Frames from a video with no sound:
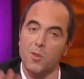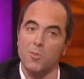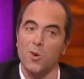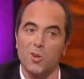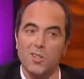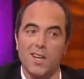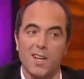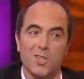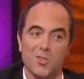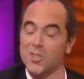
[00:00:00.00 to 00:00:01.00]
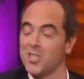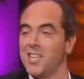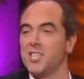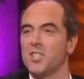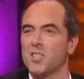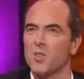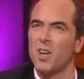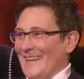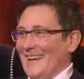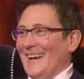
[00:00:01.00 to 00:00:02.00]
on the board, and I had to go to detention. So it
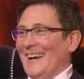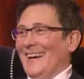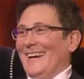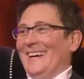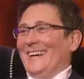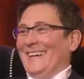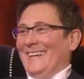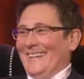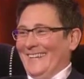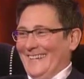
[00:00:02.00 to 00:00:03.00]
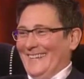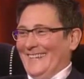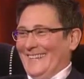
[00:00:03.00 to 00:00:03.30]
actually backfired a bit. Yeah.